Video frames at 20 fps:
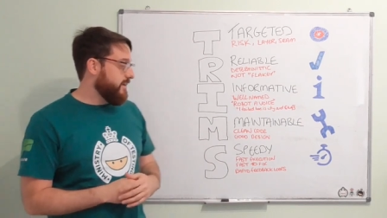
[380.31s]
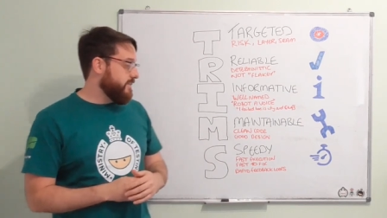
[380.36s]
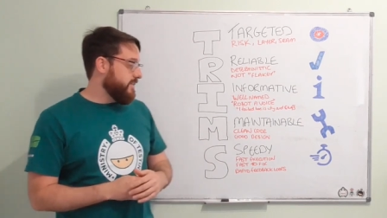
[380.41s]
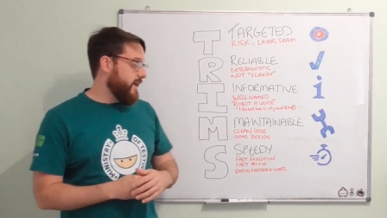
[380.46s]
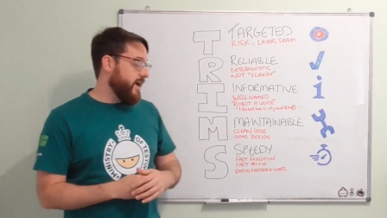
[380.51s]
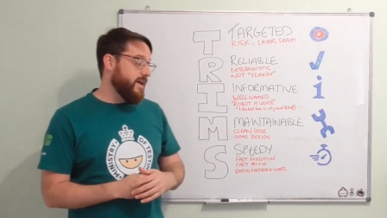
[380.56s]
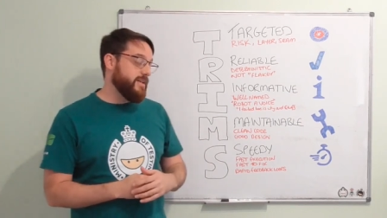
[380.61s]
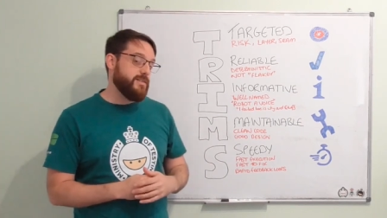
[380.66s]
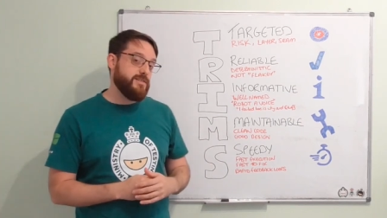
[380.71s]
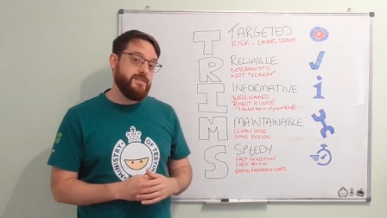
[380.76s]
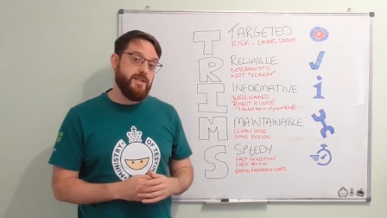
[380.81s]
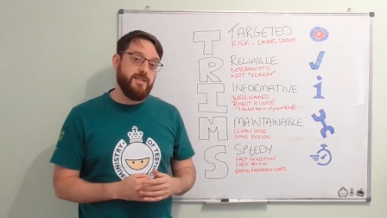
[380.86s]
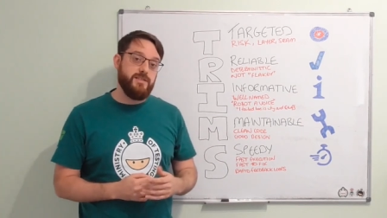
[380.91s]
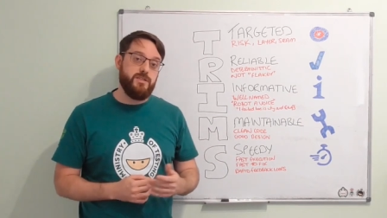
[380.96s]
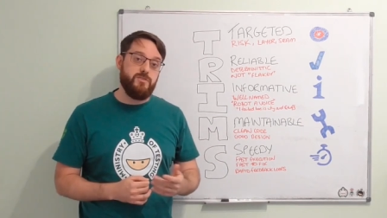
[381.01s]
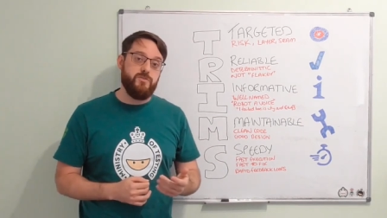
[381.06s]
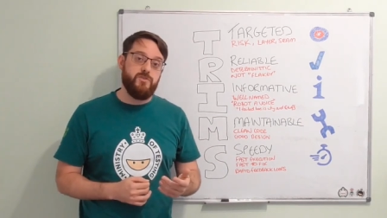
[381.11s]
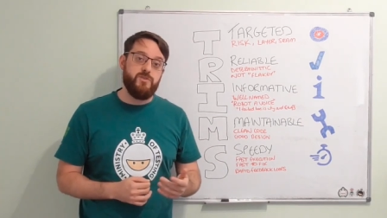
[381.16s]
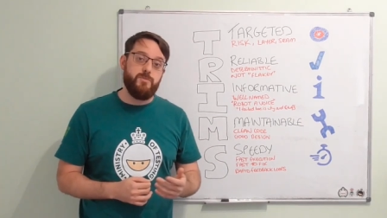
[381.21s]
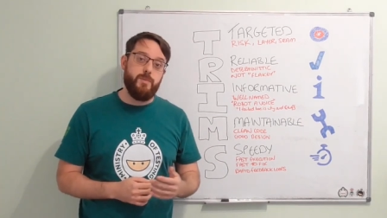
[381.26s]
The S
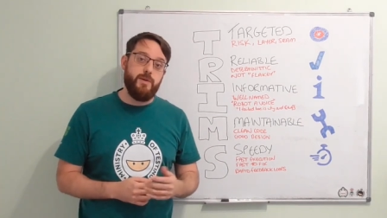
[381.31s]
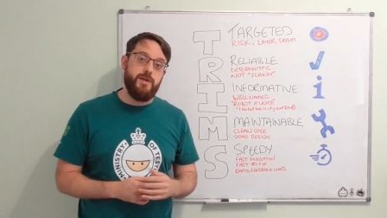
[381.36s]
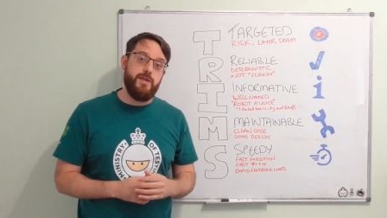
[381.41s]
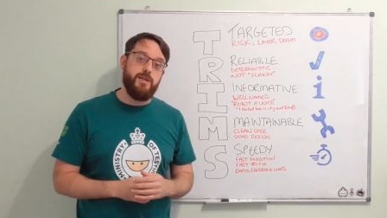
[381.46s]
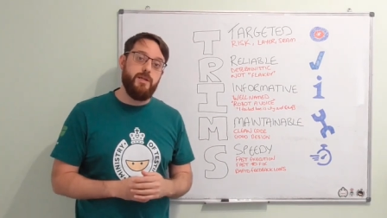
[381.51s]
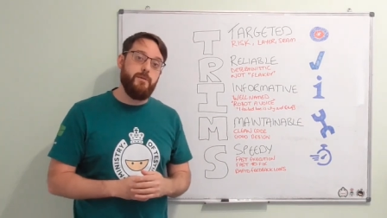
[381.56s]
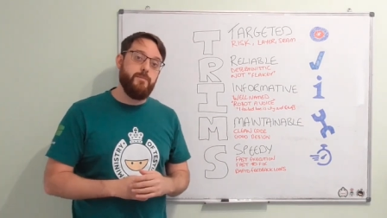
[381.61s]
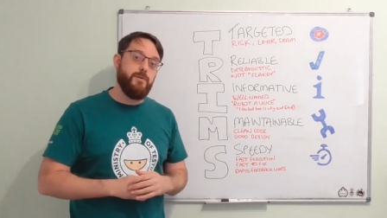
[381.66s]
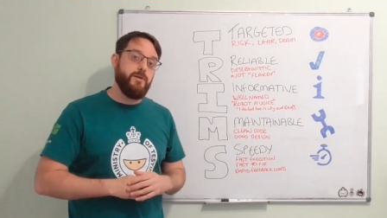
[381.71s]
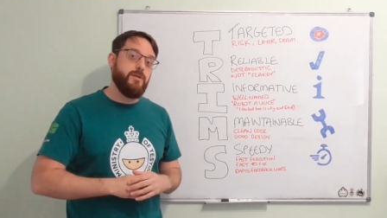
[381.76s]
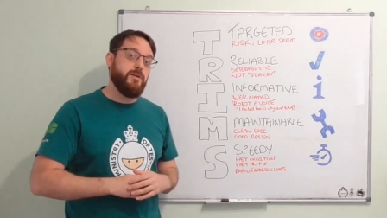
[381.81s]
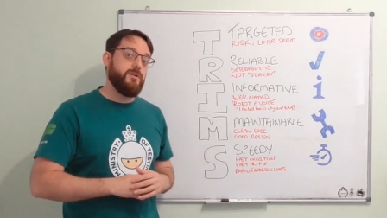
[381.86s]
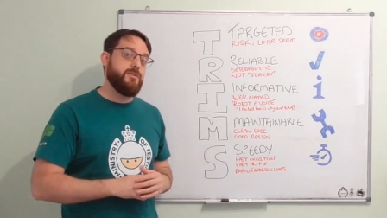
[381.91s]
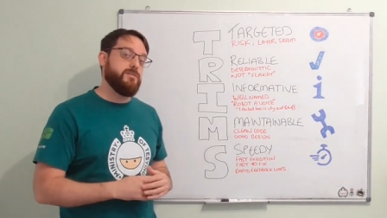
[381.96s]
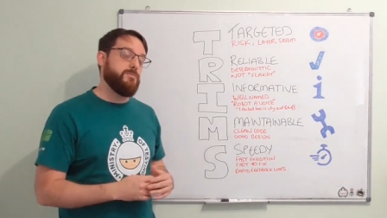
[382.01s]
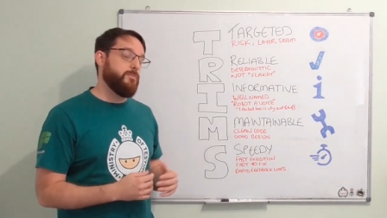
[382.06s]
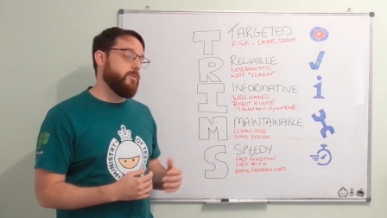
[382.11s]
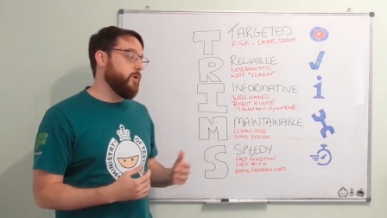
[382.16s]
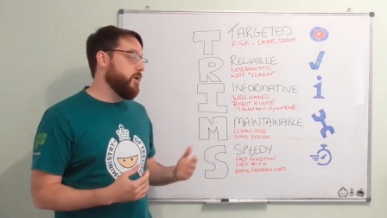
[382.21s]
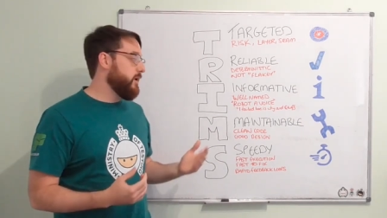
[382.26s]
stands for Speedy
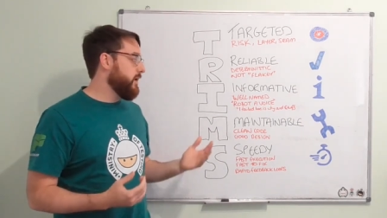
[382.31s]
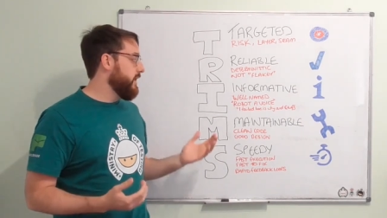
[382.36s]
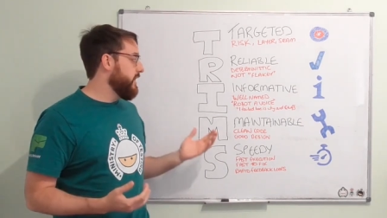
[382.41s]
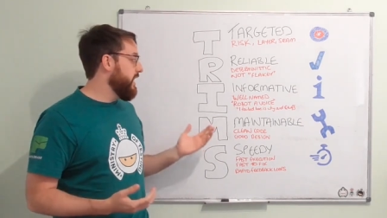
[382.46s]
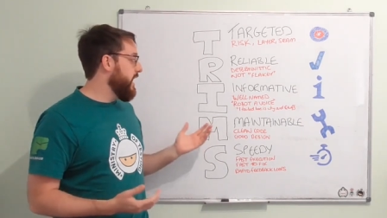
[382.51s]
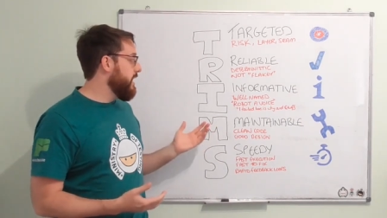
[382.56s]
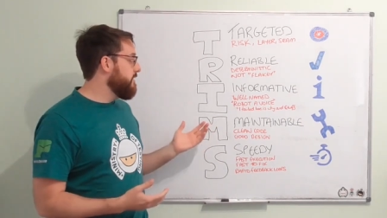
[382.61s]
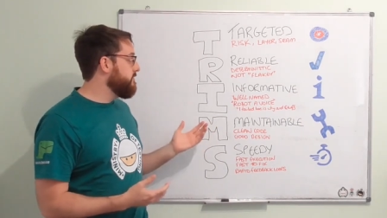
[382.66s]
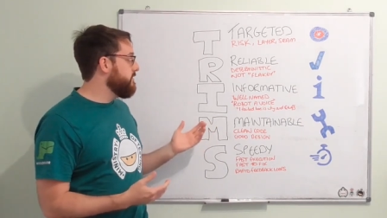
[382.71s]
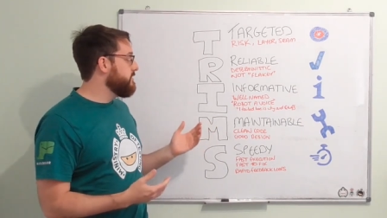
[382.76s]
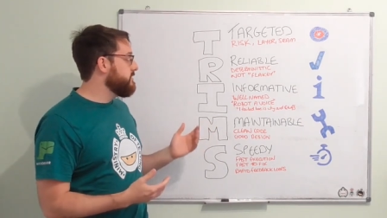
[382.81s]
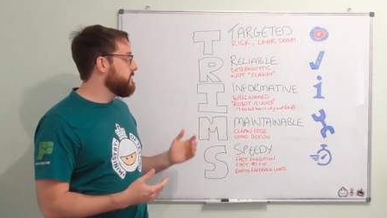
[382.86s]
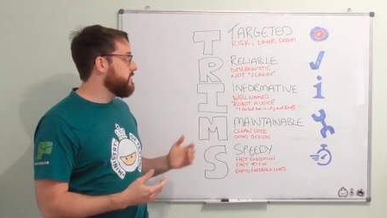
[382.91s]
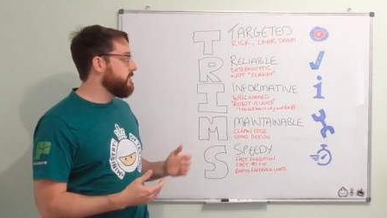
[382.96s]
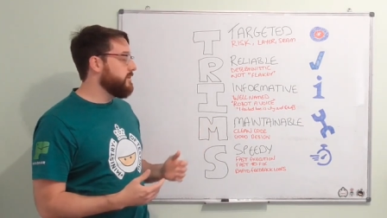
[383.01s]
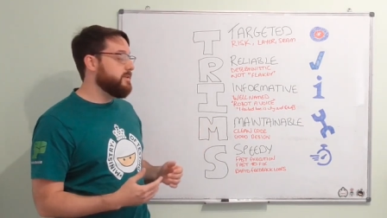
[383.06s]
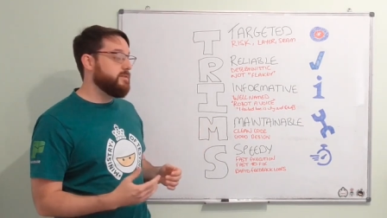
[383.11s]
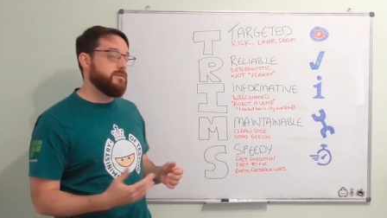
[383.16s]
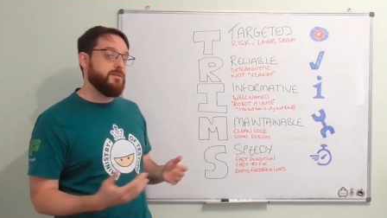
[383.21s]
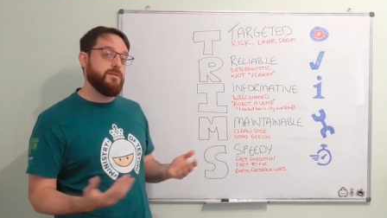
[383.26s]
because putting an F into
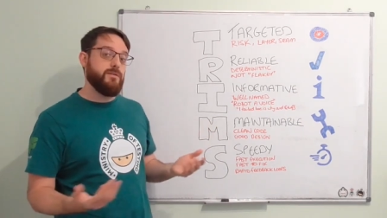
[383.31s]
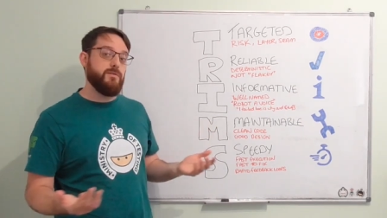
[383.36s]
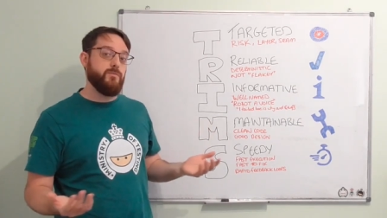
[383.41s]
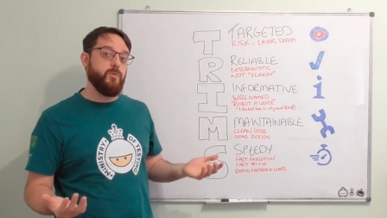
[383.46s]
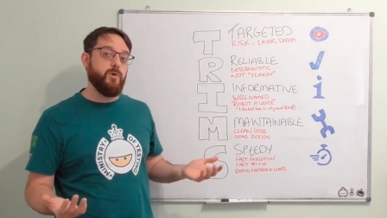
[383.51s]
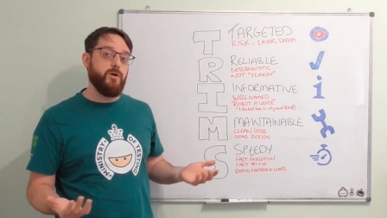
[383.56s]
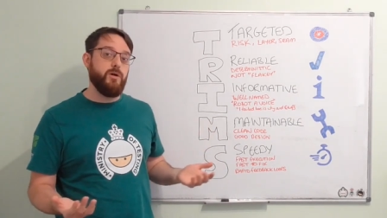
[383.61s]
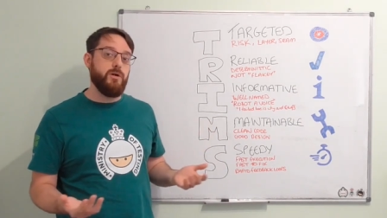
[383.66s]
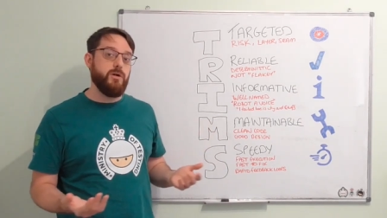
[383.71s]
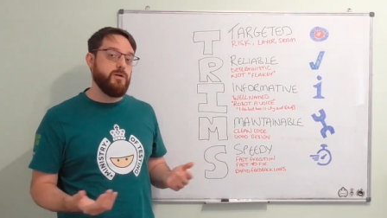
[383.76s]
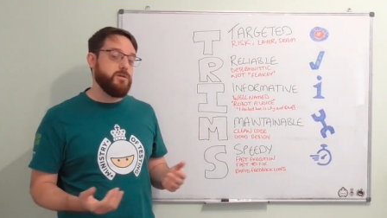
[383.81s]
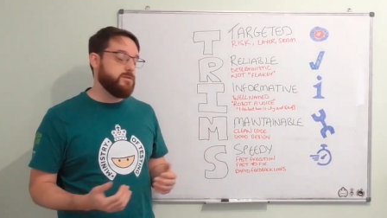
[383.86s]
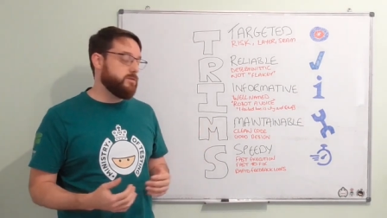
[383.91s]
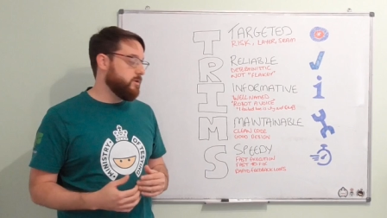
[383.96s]
this didn't work,